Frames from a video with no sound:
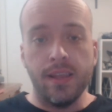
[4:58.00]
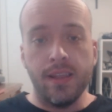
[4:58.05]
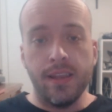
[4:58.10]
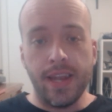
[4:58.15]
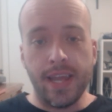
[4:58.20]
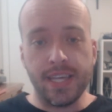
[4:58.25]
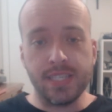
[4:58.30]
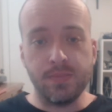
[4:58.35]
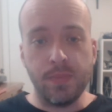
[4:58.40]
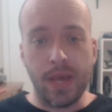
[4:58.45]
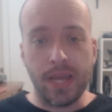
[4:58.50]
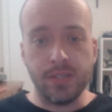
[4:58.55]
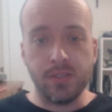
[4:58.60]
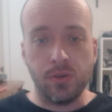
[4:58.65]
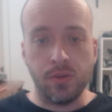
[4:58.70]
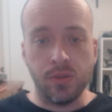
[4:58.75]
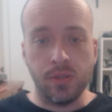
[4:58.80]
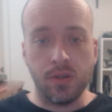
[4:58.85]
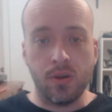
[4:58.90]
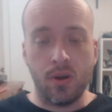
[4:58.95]
Next match
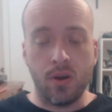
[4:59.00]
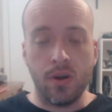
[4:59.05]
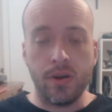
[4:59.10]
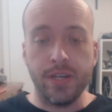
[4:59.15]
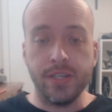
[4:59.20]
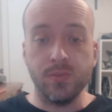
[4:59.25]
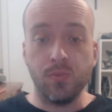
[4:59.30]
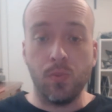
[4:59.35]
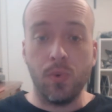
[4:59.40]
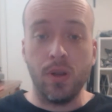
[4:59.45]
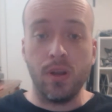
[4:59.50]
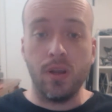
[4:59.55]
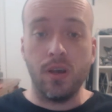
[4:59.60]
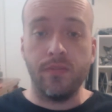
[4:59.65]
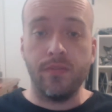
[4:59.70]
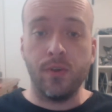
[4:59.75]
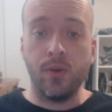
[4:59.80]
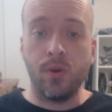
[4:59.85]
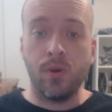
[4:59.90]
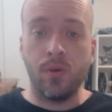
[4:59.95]
on the card is one
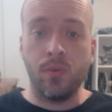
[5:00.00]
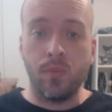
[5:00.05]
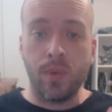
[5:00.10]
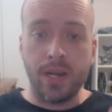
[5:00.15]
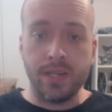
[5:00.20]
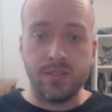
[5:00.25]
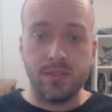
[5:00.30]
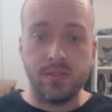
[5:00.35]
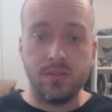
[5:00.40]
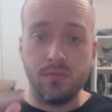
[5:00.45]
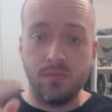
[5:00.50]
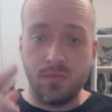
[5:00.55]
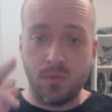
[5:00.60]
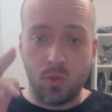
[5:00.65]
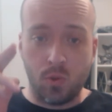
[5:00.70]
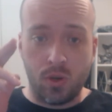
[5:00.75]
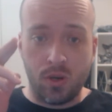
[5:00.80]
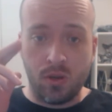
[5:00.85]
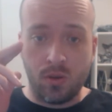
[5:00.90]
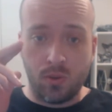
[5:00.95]
of your
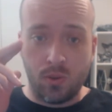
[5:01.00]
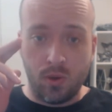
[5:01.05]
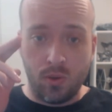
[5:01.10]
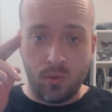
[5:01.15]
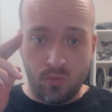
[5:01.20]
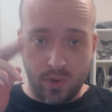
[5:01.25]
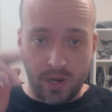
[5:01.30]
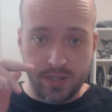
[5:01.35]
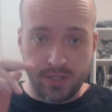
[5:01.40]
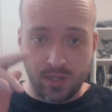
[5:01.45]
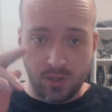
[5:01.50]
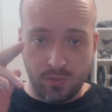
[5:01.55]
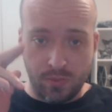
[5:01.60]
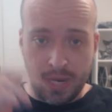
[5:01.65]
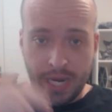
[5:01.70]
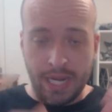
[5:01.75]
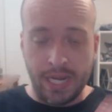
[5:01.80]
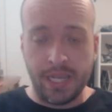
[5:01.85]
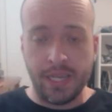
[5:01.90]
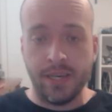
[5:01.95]
quote-unquote
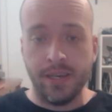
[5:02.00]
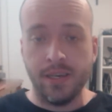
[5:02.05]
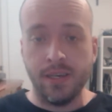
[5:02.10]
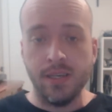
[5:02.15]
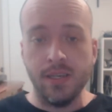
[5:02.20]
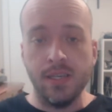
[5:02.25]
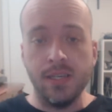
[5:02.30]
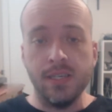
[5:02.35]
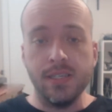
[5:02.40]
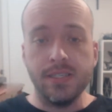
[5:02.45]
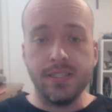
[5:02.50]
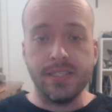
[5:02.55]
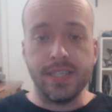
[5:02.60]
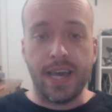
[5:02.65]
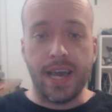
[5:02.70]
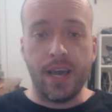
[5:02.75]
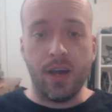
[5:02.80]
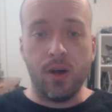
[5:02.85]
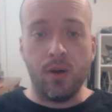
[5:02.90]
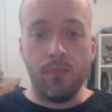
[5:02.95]
WrestleMania
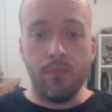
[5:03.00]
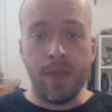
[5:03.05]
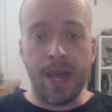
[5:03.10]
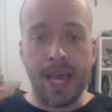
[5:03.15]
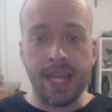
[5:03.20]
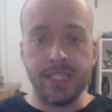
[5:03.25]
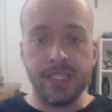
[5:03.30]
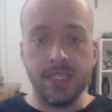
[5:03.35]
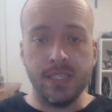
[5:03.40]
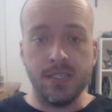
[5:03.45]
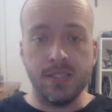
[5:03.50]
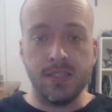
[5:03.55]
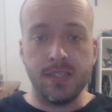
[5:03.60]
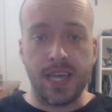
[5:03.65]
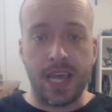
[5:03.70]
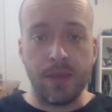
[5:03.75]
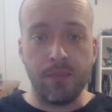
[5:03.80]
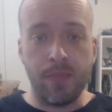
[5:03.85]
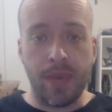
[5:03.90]
style matches, type